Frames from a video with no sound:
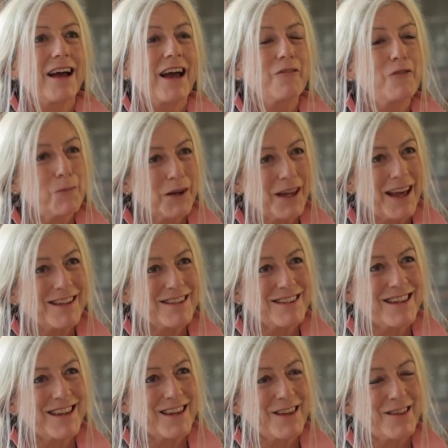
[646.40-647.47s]
Everybody has
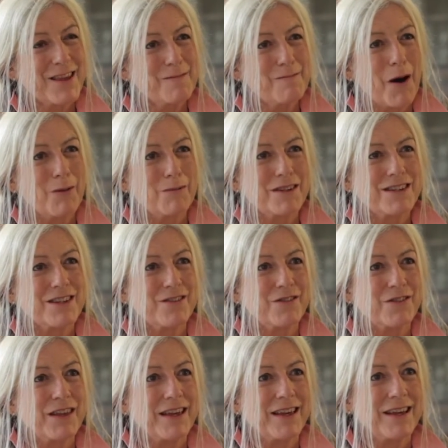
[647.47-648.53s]
their moments of
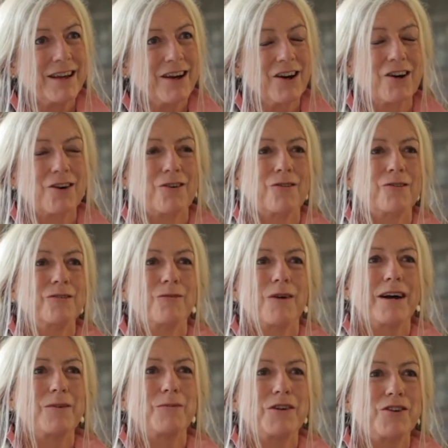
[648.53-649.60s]
thinking, oh,
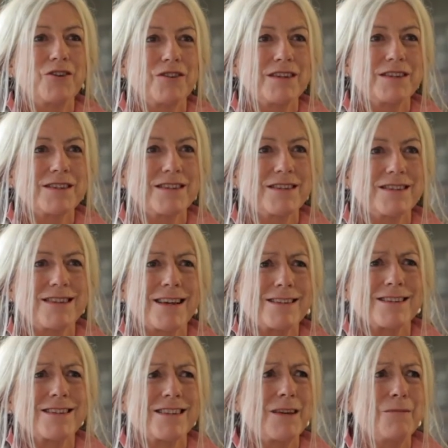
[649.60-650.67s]
why did we do this? This
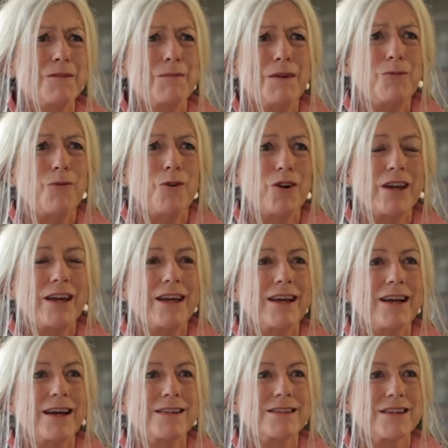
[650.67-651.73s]
doesn't seem to be
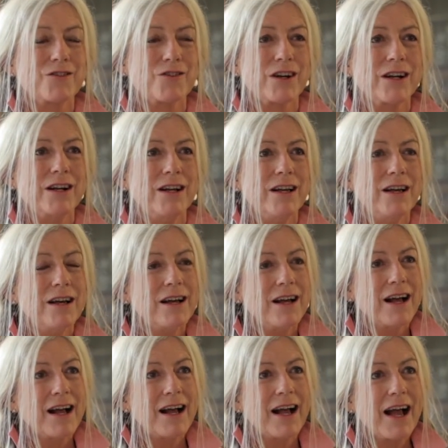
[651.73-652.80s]
working, etc.
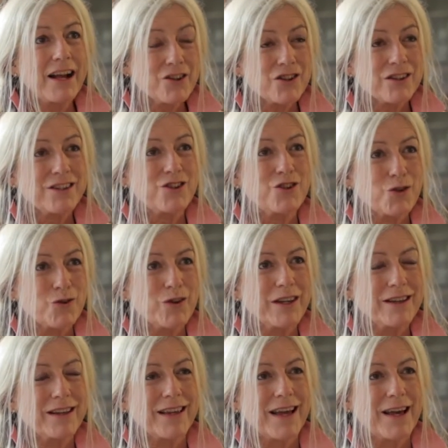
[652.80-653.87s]
Actually,
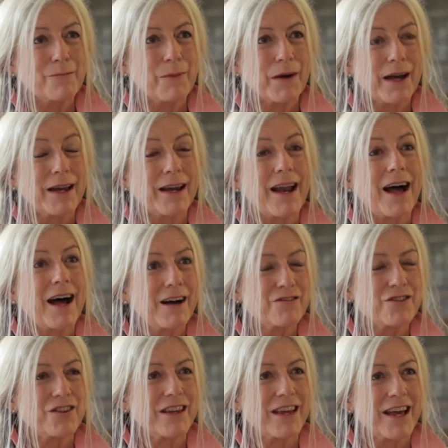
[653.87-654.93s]
during the campaign and
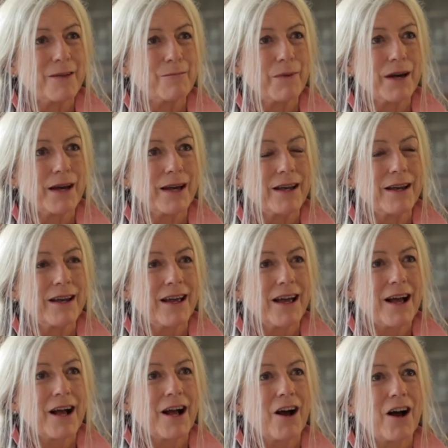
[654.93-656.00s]
after the campaign,
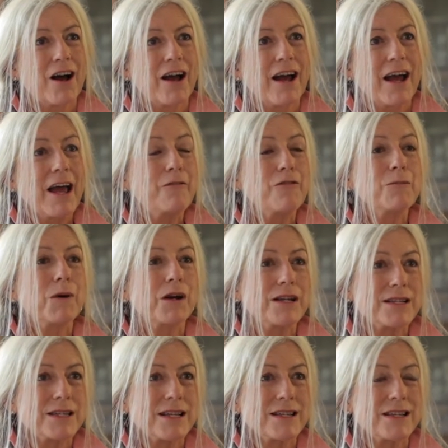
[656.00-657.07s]
everybody
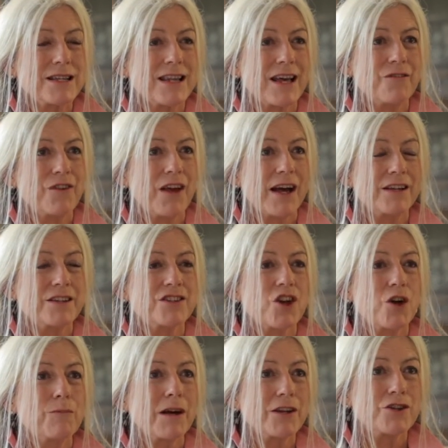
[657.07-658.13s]
says that they've gained
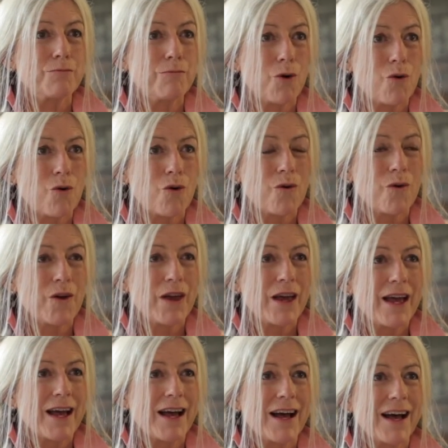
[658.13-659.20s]
so much more
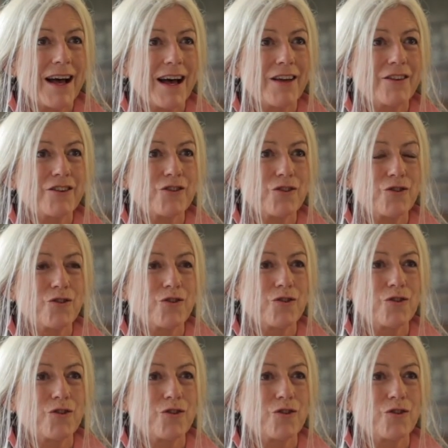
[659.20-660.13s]
through